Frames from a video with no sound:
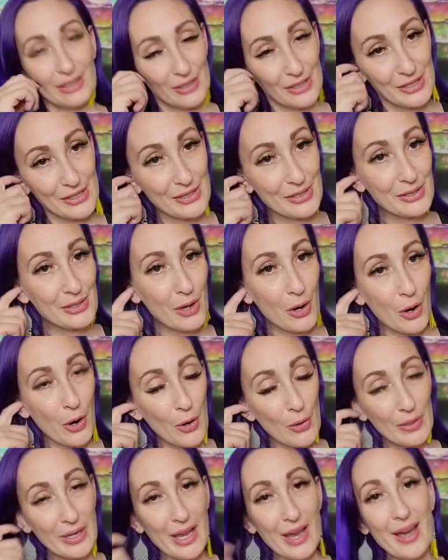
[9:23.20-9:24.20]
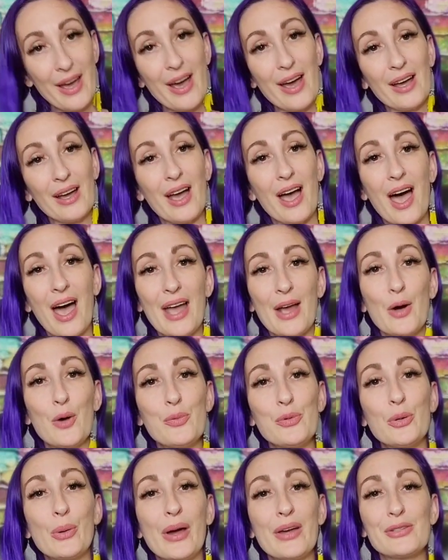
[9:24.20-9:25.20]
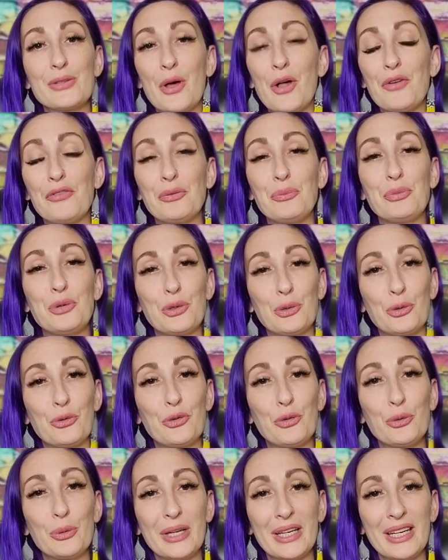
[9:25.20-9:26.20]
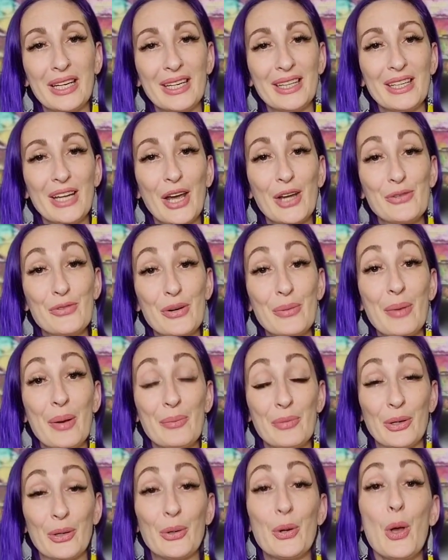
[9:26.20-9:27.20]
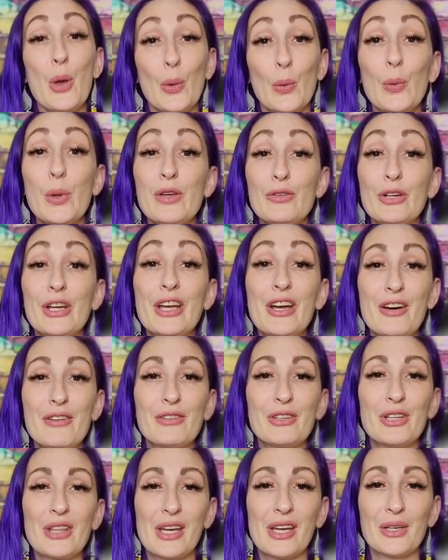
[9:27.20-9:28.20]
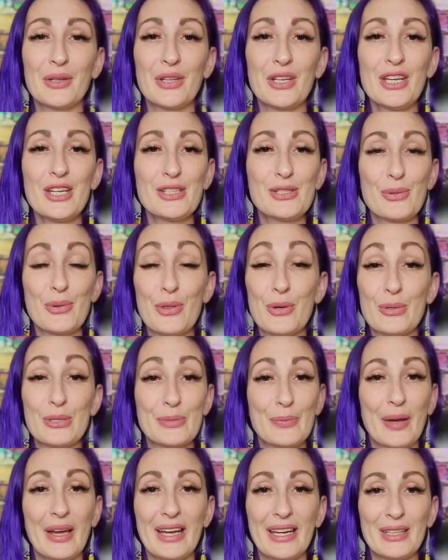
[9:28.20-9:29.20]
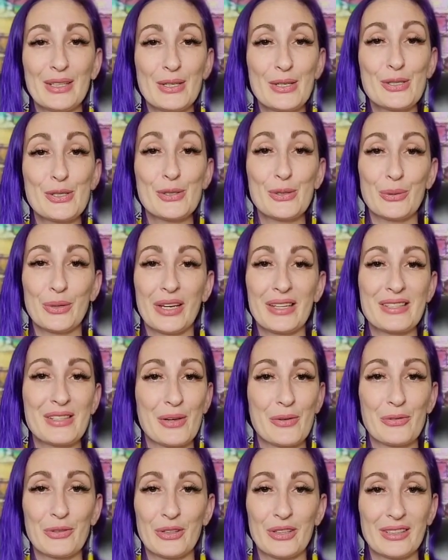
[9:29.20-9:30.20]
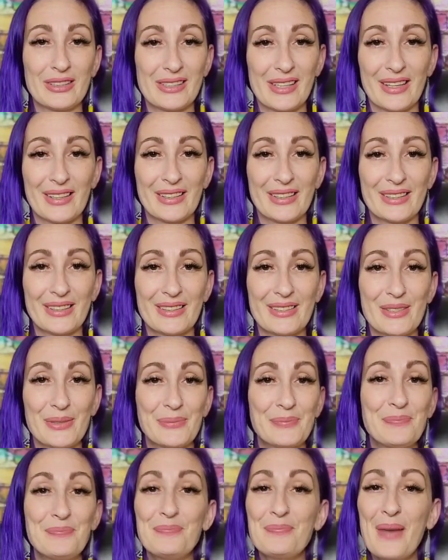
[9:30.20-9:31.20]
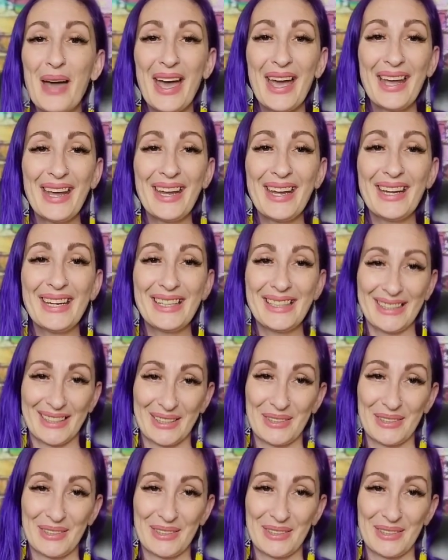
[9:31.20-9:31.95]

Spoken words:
So yeah, I hope you guys all have a beautiful weekend. And remember, we recover loudly so those behind us do not suffer in silence. Bye.